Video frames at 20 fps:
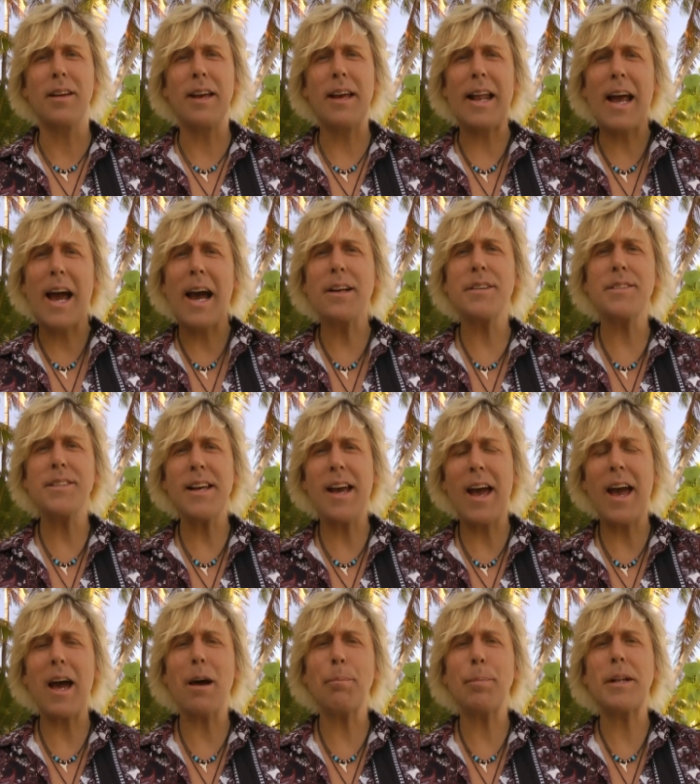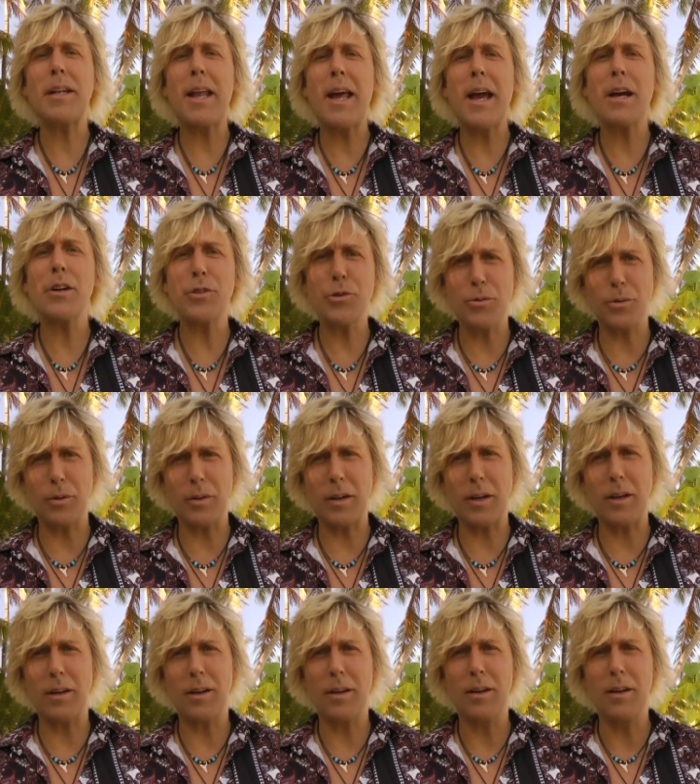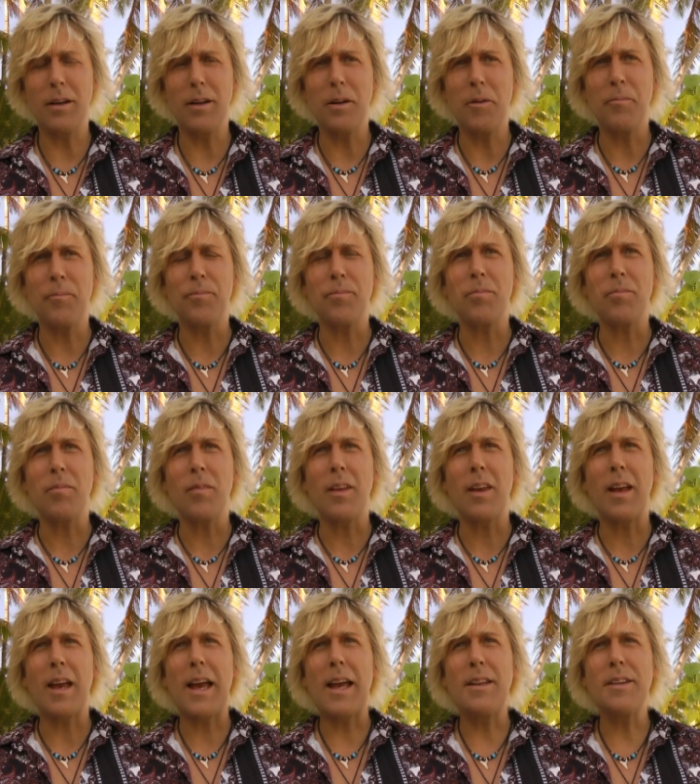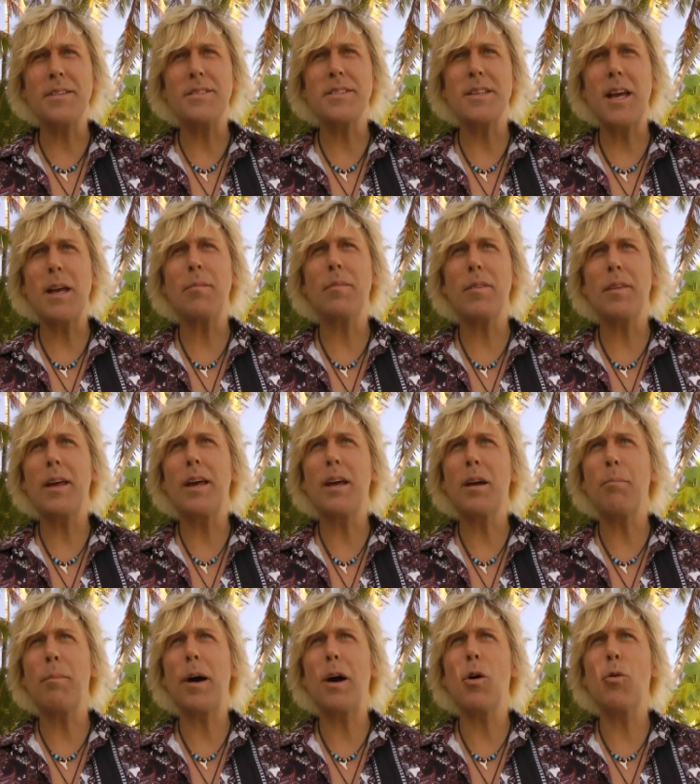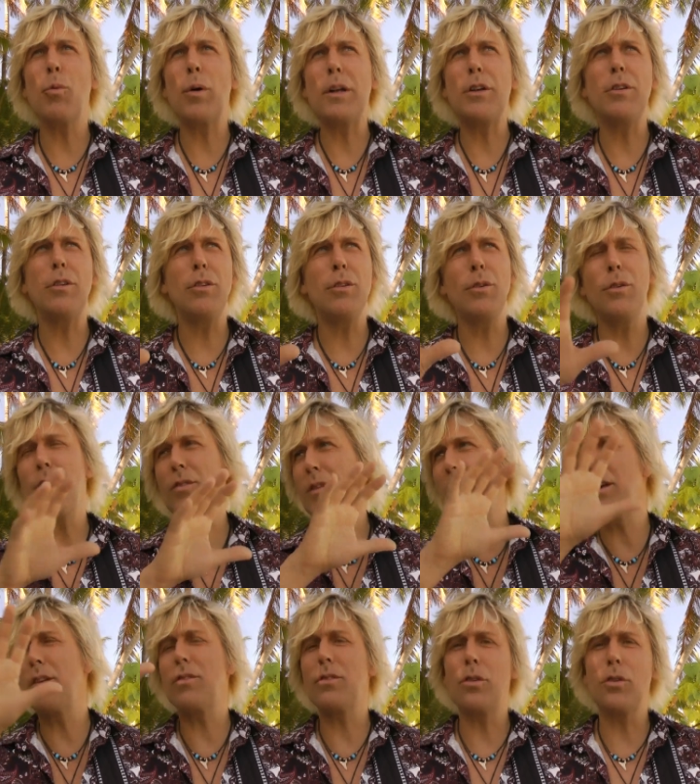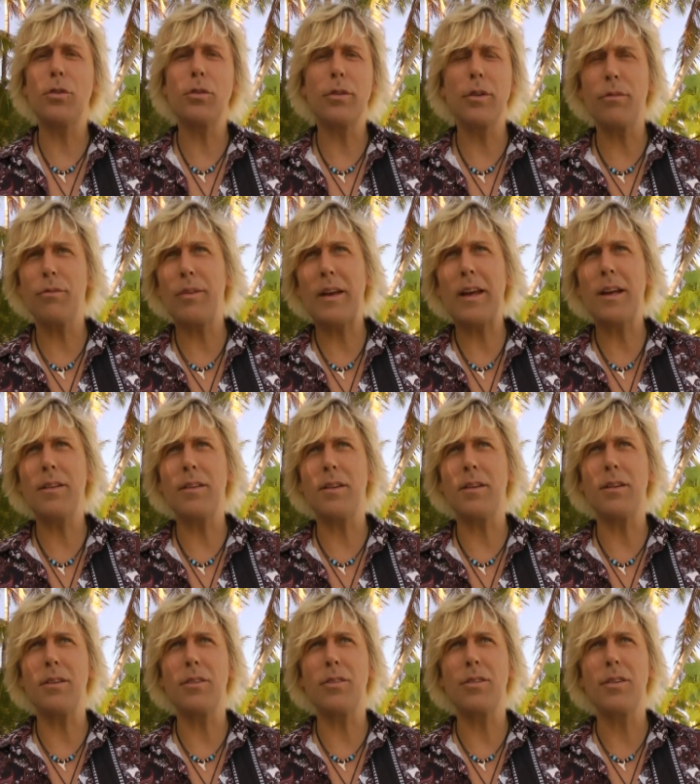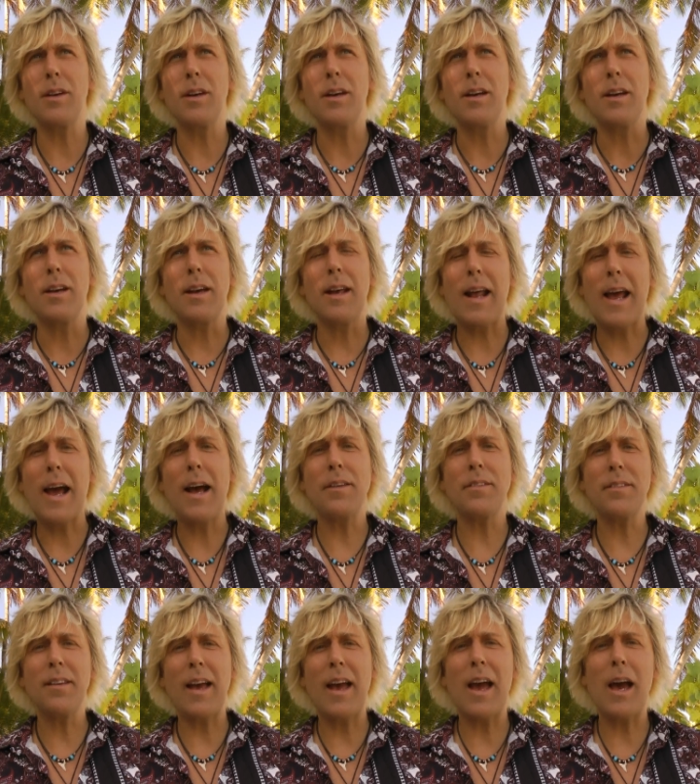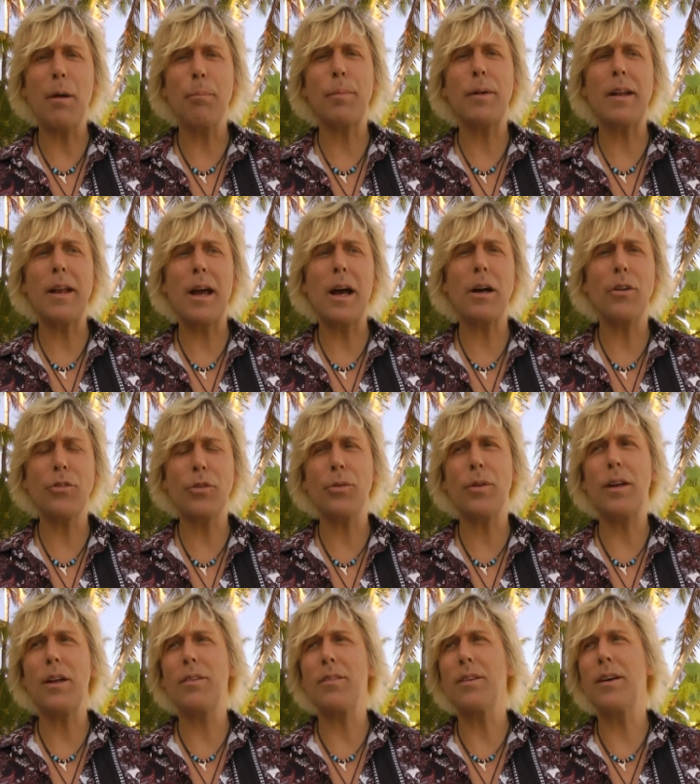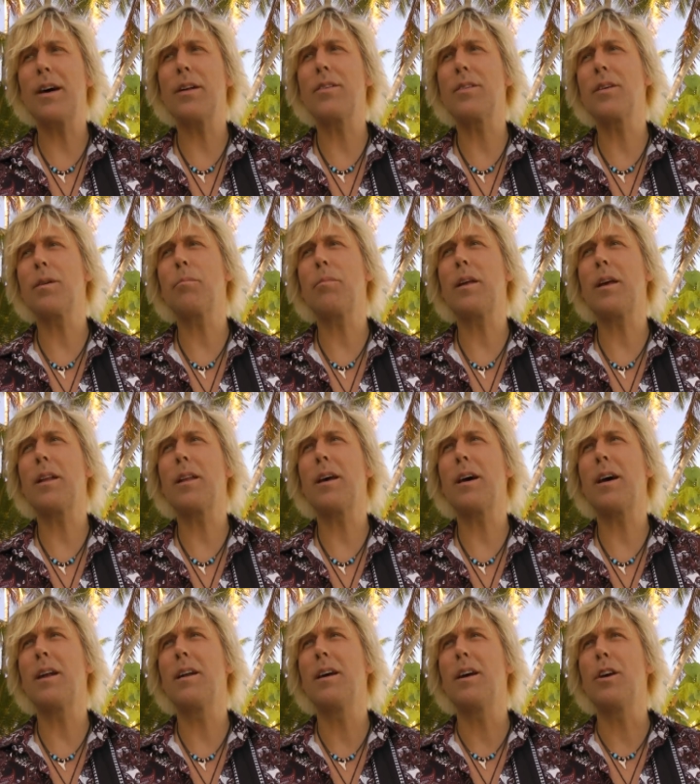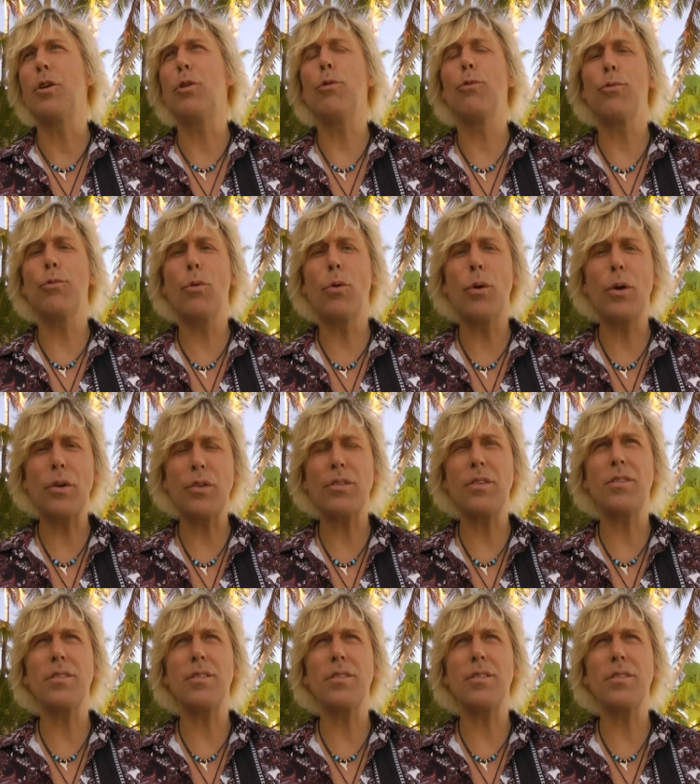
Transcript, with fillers: It has to happen naturally. And the same thing about when you use things to your advantage, it has to happen naturally. It's not something that you force.